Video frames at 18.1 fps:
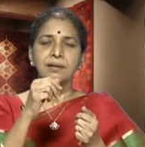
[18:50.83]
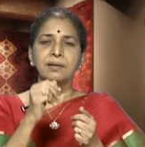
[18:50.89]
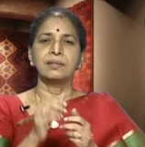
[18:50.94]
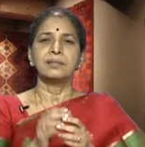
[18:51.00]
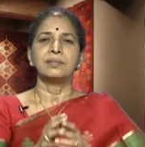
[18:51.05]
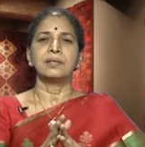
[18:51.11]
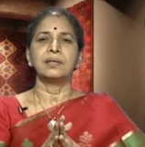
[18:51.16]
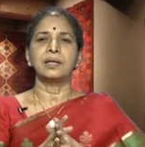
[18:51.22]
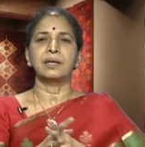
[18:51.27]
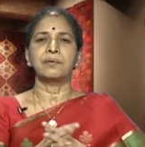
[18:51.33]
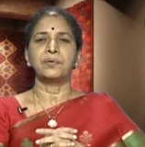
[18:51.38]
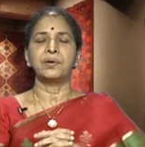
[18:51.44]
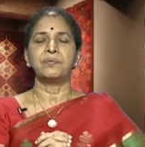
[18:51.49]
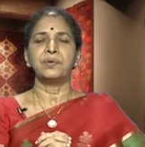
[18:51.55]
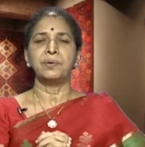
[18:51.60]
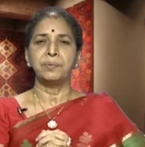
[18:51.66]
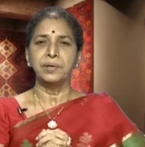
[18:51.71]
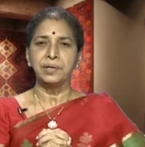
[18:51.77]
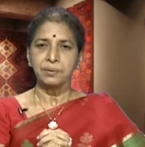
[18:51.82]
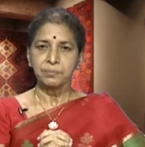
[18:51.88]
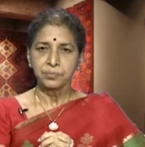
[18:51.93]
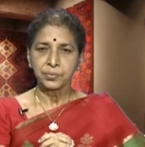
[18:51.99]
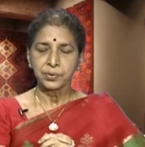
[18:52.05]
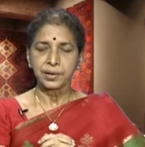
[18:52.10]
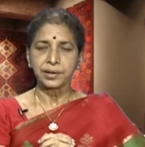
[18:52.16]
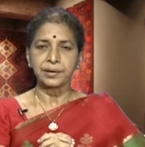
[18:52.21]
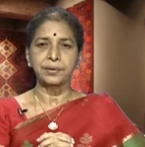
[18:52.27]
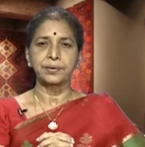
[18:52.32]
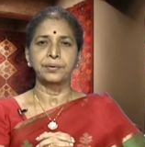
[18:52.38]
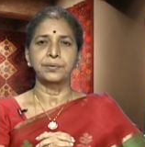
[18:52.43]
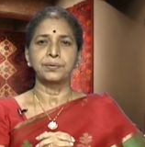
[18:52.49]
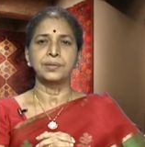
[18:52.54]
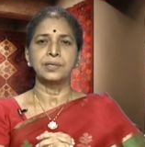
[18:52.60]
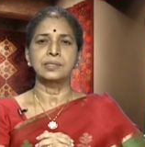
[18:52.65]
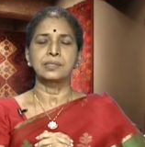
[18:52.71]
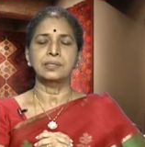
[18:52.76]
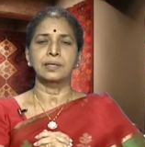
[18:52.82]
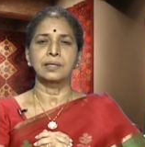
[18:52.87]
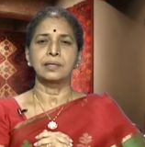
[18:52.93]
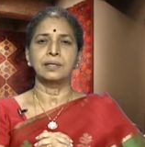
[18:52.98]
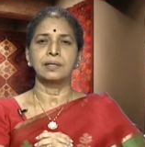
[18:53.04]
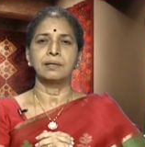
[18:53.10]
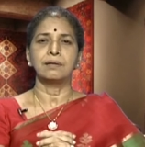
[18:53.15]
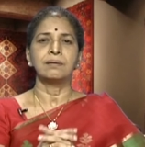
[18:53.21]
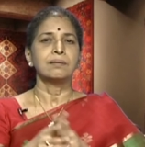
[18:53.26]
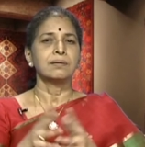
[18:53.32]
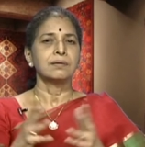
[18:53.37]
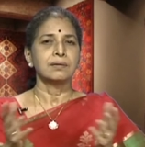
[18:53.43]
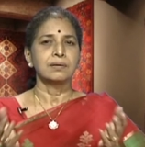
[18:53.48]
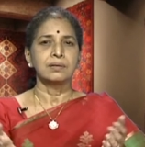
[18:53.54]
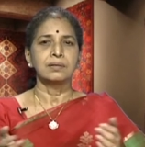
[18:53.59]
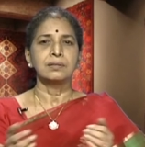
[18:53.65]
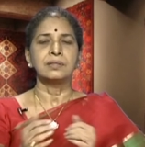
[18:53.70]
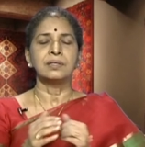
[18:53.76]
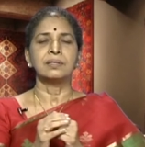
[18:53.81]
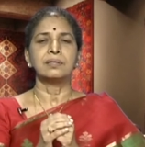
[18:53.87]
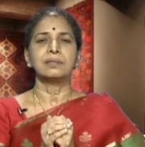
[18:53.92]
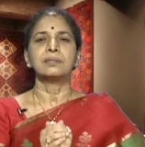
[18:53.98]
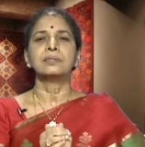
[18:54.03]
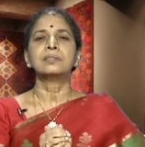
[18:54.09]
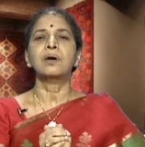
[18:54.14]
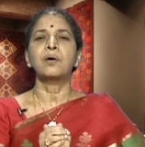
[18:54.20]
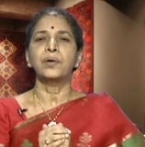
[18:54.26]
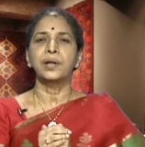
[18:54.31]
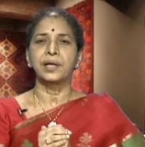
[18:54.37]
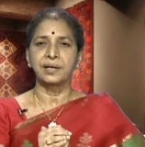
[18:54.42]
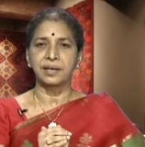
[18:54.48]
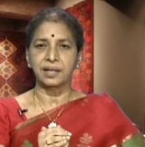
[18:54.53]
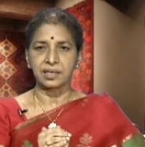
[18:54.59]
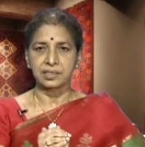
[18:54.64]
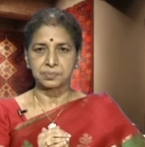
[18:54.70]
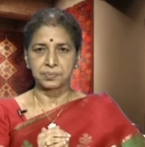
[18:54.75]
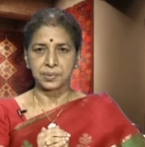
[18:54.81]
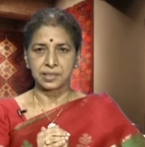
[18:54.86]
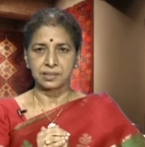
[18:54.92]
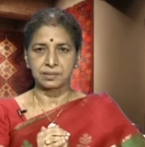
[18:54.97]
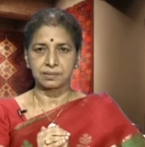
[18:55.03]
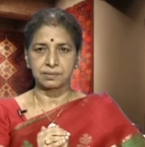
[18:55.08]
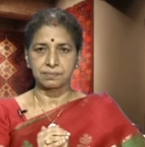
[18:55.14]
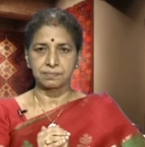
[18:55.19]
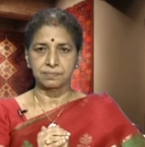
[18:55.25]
the liquid will be put it into this and then the scouring takes place.